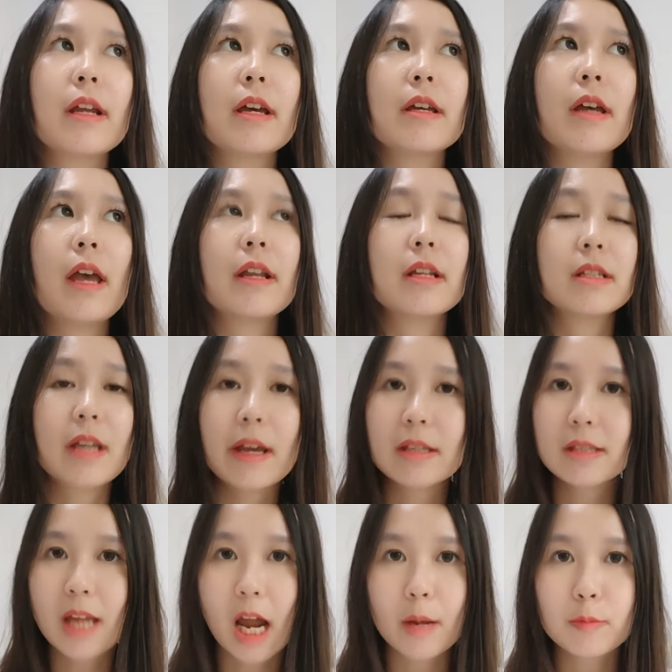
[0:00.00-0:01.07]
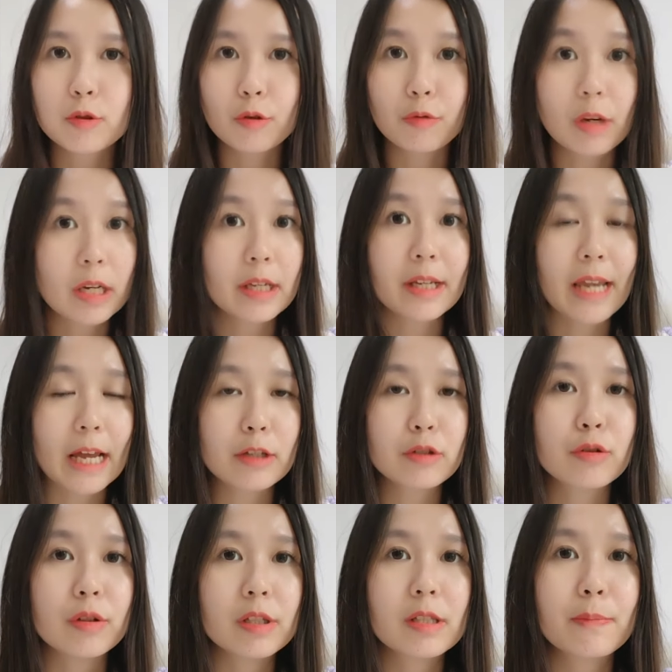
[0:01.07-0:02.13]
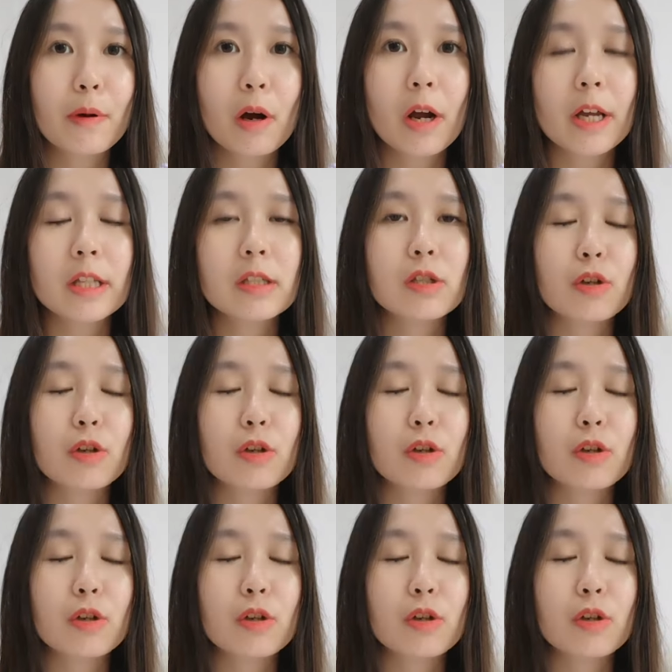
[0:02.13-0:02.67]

And it takes time to really get to this point,